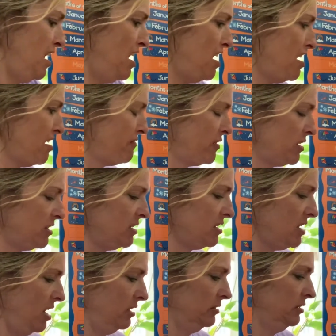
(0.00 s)
everything
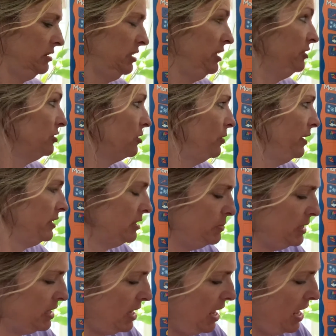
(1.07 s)
else is going to
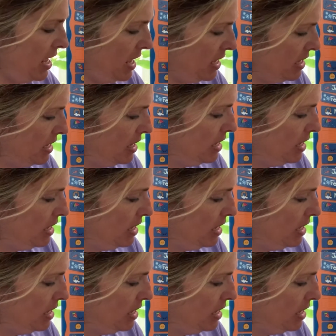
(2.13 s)
be A.